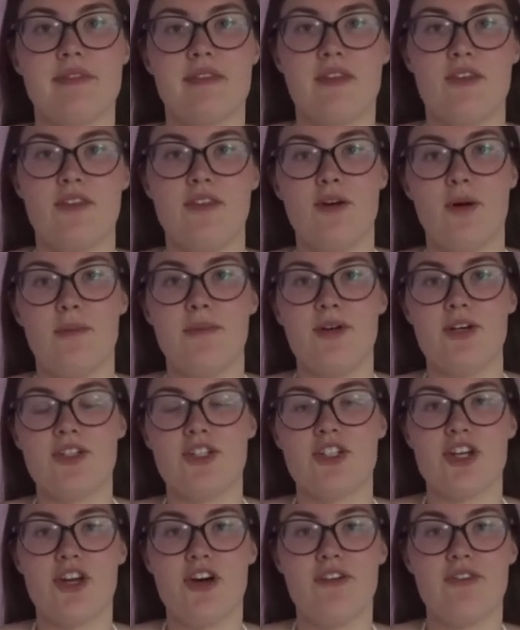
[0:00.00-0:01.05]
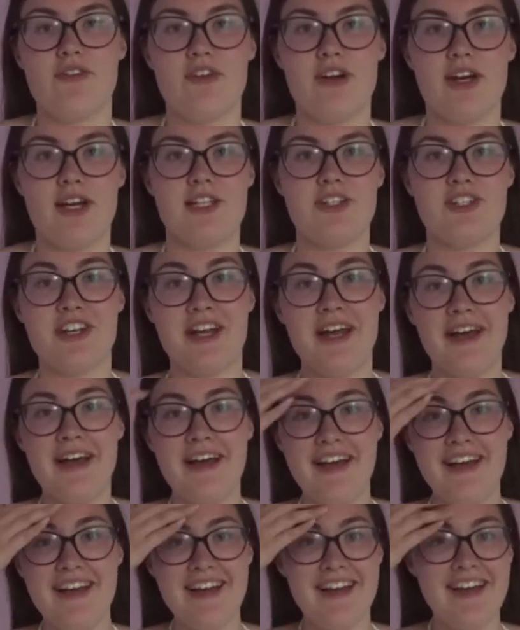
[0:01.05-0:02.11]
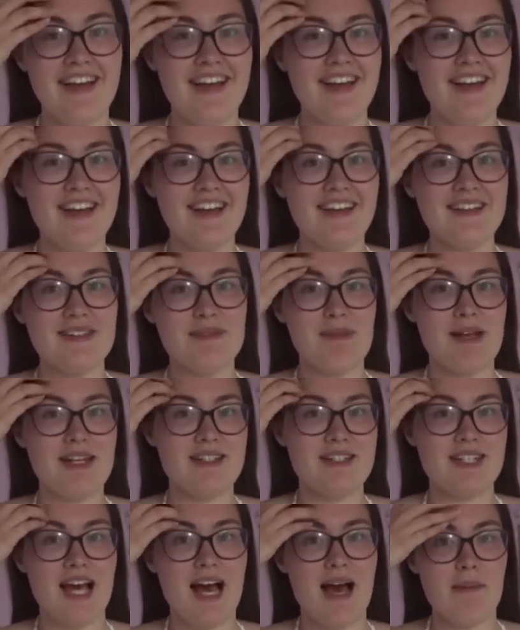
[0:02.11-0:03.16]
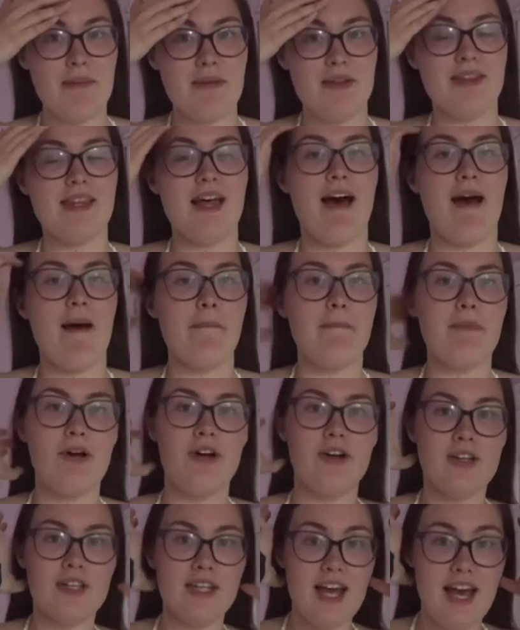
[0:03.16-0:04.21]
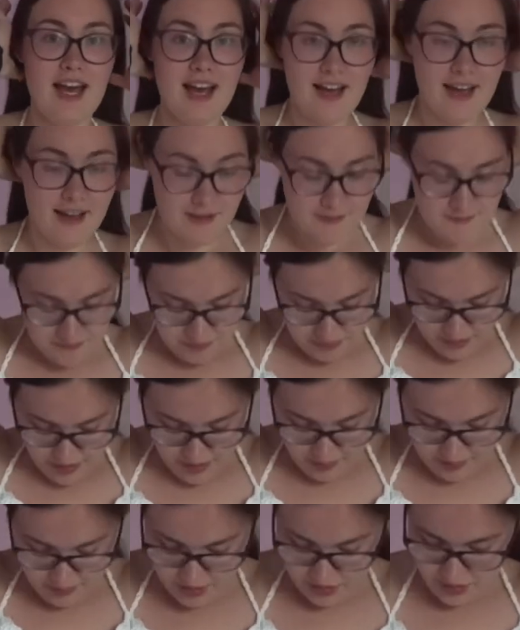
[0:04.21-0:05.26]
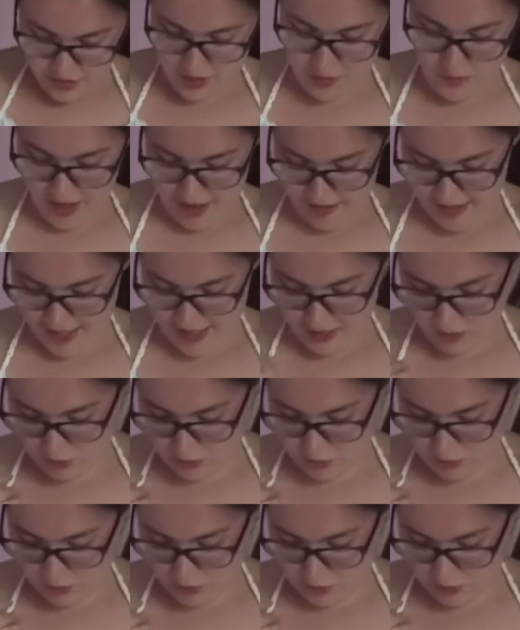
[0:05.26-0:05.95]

not much coverage is meant to happen there. But yeah, I'm not gonna wear it in the